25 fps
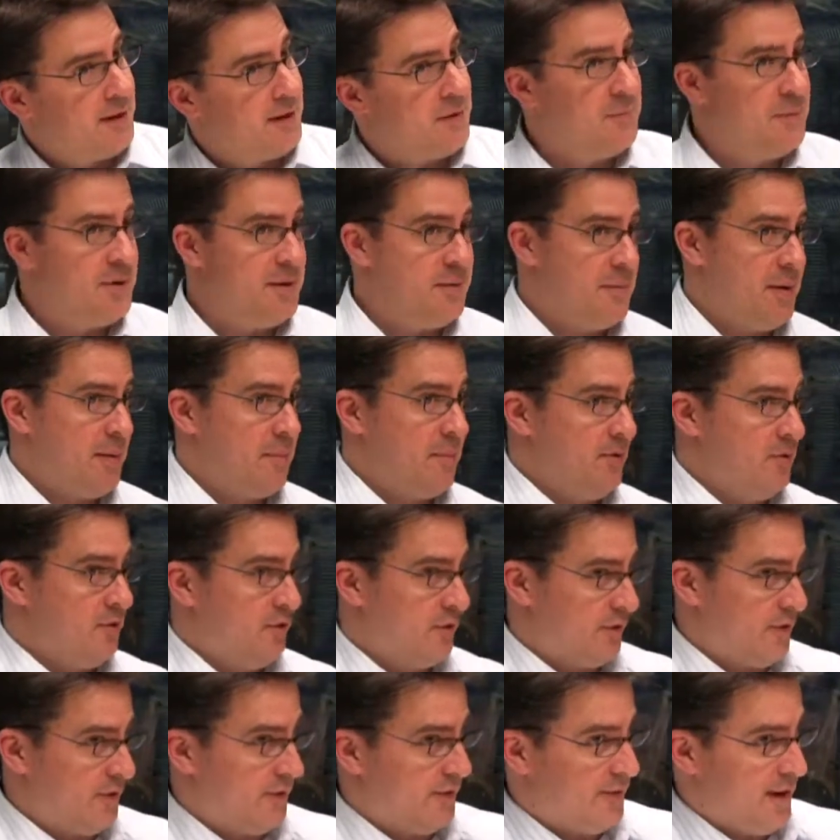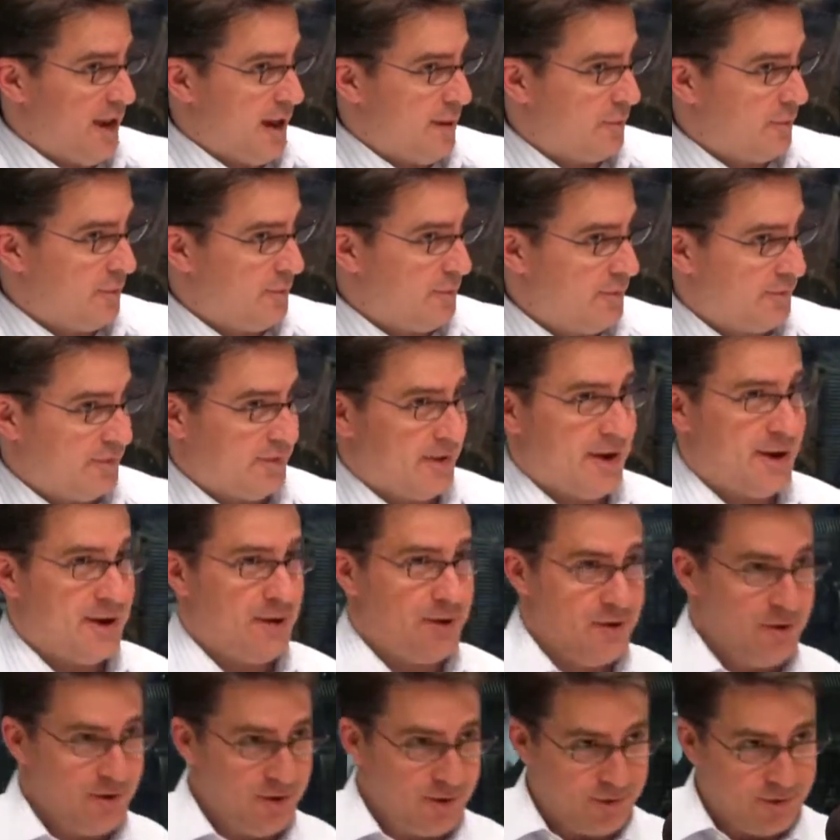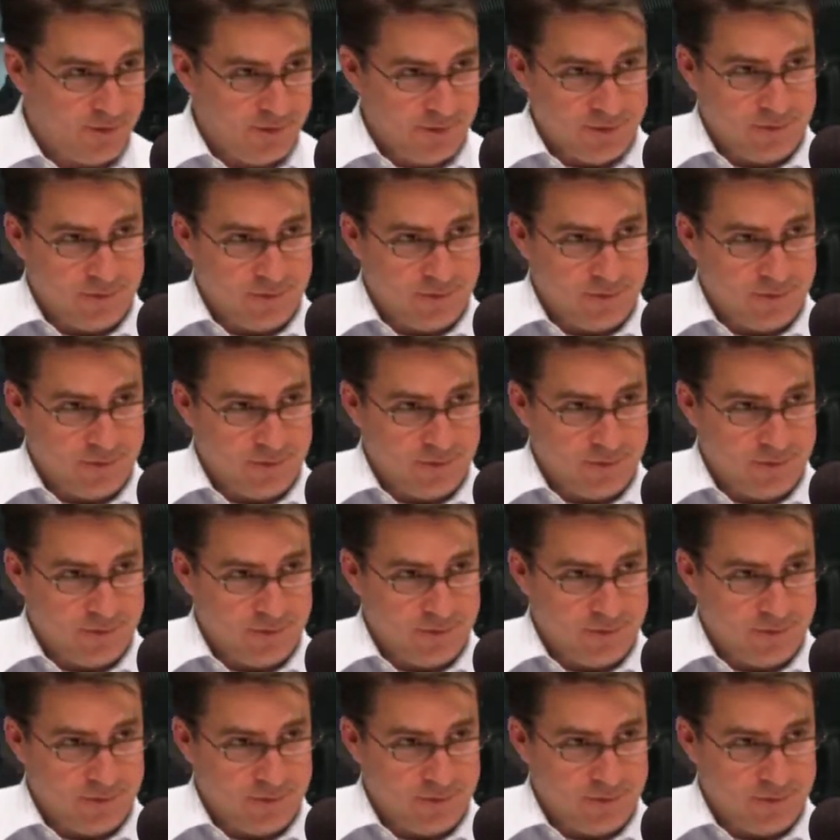It can be maybe just the establishment side or just